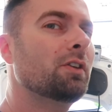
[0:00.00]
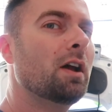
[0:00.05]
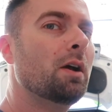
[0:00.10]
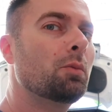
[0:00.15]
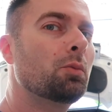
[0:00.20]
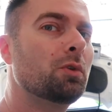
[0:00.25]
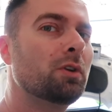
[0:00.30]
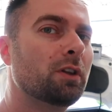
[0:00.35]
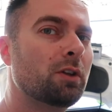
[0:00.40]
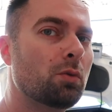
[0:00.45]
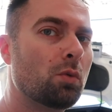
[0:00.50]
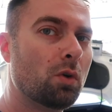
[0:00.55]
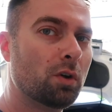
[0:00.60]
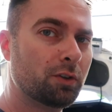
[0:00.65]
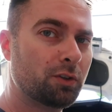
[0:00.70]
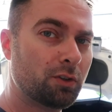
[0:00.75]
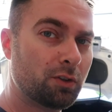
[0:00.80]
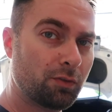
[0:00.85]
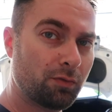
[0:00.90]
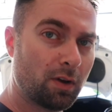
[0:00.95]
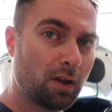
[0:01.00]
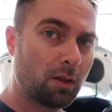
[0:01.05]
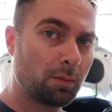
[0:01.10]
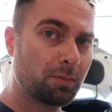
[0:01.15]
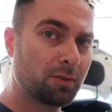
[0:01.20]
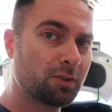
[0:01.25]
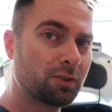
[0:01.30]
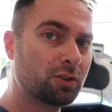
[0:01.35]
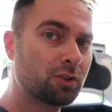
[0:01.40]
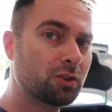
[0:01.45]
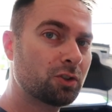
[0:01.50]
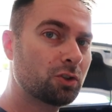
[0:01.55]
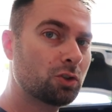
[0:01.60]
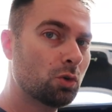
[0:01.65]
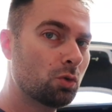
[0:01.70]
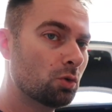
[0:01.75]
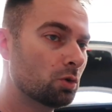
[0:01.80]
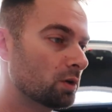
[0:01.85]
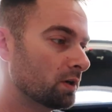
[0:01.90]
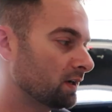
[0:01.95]
I really want to develop this
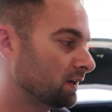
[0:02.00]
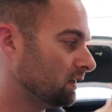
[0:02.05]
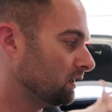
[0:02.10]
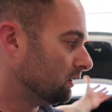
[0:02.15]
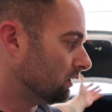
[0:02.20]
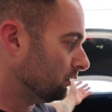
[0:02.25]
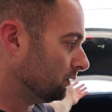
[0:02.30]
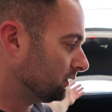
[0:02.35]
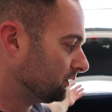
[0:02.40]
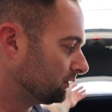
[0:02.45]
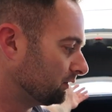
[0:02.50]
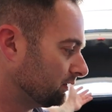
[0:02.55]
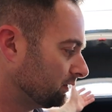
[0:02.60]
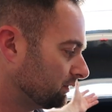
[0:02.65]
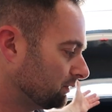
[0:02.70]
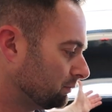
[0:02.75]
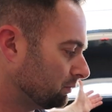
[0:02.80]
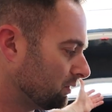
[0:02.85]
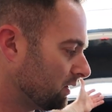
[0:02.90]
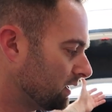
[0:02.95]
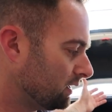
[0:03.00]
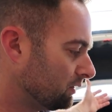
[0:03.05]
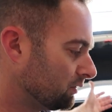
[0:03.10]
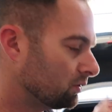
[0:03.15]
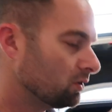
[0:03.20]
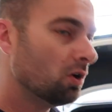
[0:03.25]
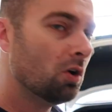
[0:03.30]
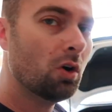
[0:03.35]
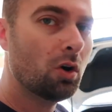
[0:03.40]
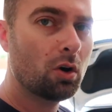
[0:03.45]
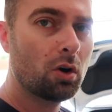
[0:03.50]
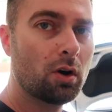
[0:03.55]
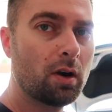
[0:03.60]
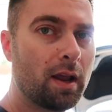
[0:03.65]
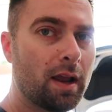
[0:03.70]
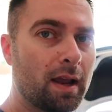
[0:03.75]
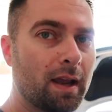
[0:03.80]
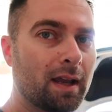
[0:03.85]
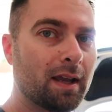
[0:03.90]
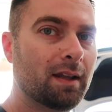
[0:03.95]
story. You know, it's a brand new car
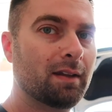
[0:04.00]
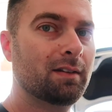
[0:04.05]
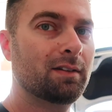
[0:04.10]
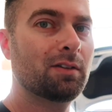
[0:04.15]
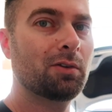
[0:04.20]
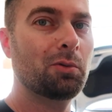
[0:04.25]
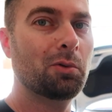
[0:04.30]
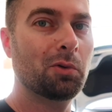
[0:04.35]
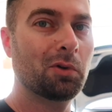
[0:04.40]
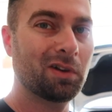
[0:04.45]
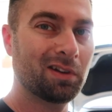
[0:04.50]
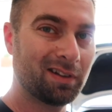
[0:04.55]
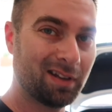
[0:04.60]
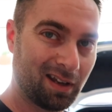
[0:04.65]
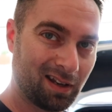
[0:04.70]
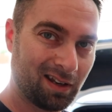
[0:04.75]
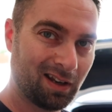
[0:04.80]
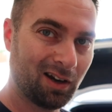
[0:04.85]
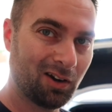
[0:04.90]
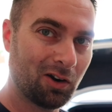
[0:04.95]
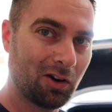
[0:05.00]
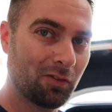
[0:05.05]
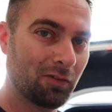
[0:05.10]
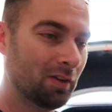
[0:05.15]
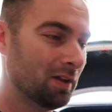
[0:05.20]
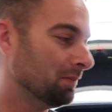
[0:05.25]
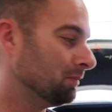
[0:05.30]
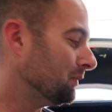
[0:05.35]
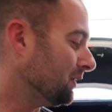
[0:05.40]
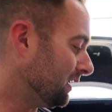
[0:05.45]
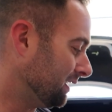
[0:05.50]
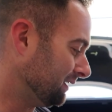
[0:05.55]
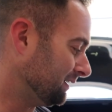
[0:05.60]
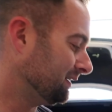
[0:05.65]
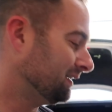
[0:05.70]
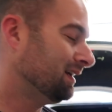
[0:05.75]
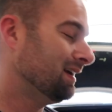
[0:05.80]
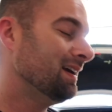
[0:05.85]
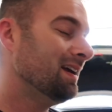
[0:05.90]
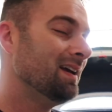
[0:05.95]
and we want to take care of it, but
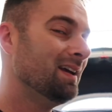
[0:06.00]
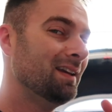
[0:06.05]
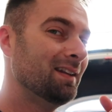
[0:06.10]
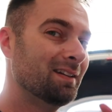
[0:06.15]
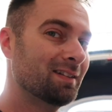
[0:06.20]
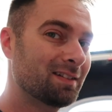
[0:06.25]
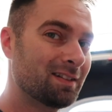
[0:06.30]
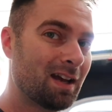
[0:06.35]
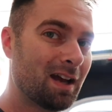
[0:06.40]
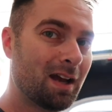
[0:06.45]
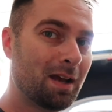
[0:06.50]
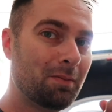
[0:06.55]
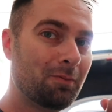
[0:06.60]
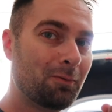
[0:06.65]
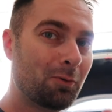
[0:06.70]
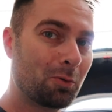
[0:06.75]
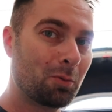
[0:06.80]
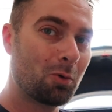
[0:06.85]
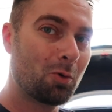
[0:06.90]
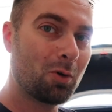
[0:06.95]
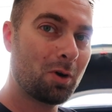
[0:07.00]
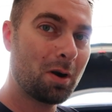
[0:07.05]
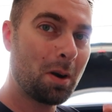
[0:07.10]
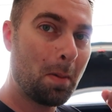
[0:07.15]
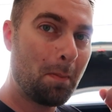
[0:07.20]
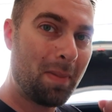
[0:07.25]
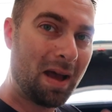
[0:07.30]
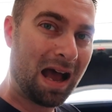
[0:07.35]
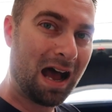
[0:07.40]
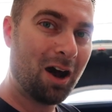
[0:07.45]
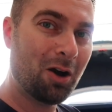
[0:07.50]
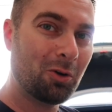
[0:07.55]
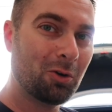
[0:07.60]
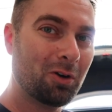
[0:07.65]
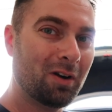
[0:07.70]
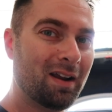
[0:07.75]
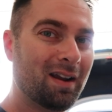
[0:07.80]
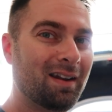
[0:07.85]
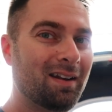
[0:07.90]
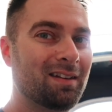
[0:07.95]
it is time for more
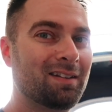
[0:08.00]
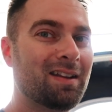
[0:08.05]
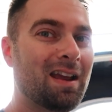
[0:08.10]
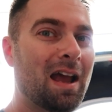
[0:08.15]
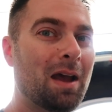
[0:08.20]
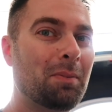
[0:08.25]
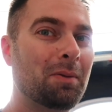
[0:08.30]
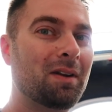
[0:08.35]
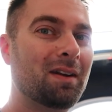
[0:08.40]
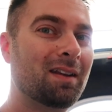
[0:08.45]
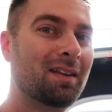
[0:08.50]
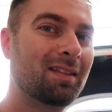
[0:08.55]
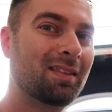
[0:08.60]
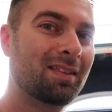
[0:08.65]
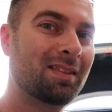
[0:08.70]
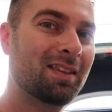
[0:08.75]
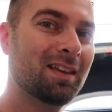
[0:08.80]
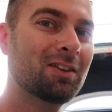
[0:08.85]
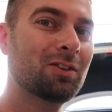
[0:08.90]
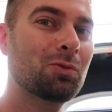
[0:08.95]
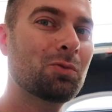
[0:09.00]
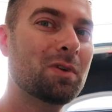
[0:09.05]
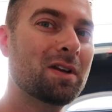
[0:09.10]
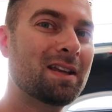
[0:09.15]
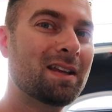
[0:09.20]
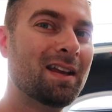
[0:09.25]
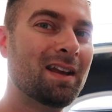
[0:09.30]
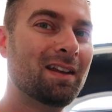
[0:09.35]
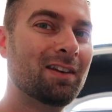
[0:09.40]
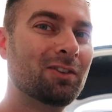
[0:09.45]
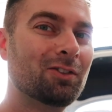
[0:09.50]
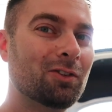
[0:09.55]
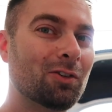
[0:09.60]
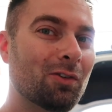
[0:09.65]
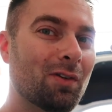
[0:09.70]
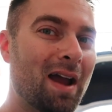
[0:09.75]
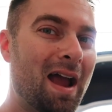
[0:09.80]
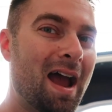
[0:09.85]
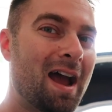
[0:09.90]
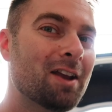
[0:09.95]
power and it's happening this weekend.
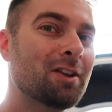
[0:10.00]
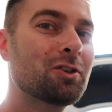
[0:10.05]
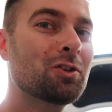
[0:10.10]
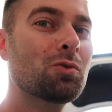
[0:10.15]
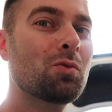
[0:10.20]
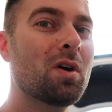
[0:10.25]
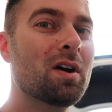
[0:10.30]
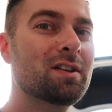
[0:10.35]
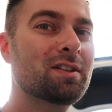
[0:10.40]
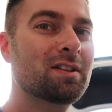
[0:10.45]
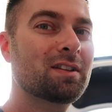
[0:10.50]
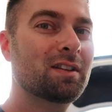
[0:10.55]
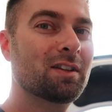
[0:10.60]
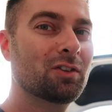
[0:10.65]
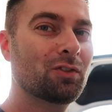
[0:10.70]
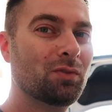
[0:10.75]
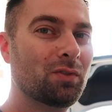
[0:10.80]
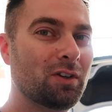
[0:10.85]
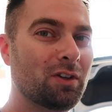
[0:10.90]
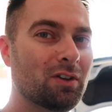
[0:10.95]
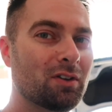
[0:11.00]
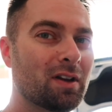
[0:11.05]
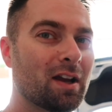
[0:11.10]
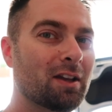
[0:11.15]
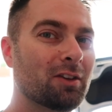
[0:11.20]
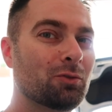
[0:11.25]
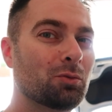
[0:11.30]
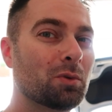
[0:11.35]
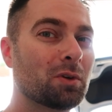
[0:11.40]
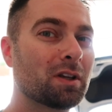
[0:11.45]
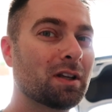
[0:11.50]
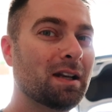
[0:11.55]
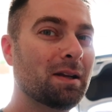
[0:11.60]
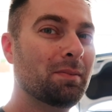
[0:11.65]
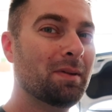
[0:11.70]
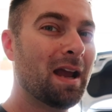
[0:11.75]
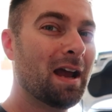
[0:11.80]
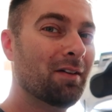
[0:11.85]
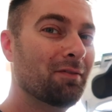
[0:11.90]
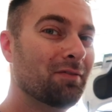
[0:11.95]
So as you're watching this video, guys, we're going
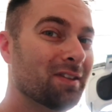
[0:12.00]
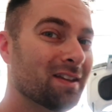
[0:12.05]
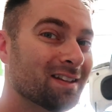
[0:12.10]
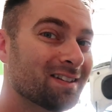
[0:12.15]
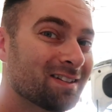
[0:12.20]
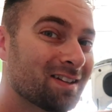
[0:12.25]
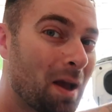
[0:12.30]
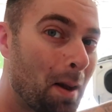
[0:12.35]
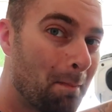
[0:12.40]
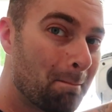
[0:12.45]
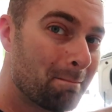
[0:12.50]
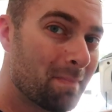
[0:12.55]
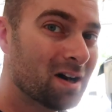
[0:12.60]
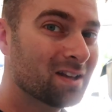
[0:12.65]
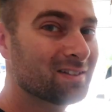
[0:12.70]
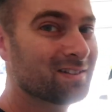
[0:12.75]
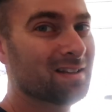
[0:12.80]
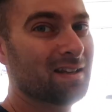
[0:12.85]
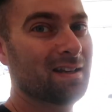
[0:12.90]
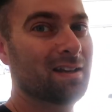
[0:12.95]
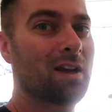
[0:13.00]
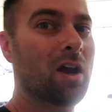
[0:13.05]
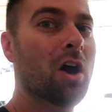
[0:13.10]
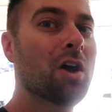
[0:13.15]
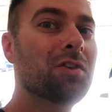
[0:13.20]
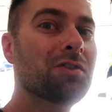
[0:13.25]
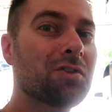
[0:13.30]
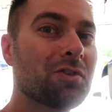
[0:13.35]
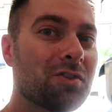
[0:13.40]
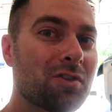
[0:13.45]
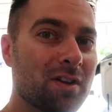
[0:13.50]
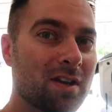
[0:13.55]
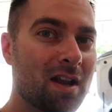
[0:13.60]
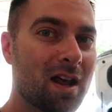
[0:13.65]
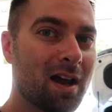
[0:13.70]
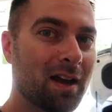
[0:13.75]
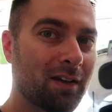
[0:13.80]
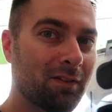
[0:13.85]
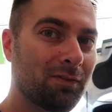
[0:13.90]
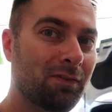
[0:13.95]
to have this Mustang under the
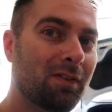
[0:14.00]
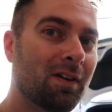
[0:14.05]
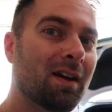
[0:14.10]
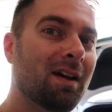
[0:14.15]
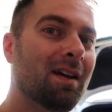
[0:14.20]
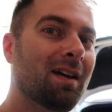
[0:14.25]
knife,